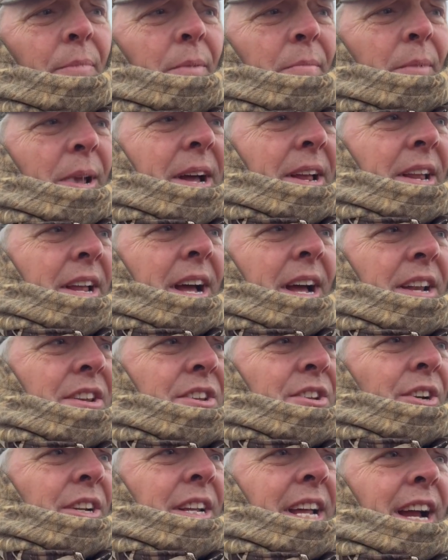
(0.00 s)
I
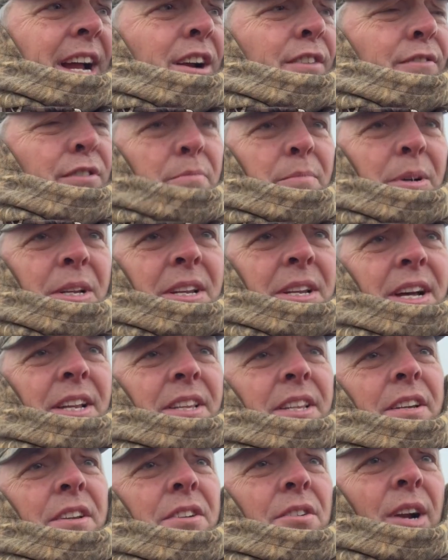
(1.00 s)
took care of them, but
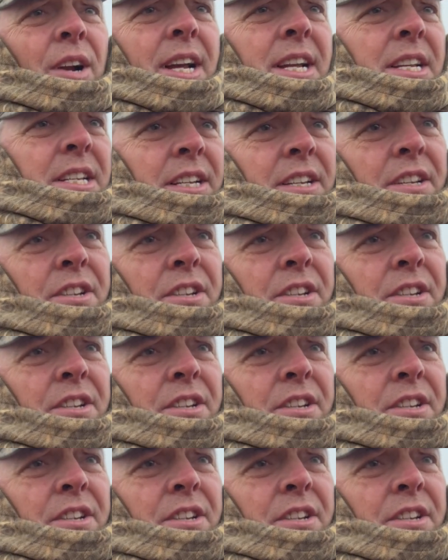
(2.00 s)
nothing crazy.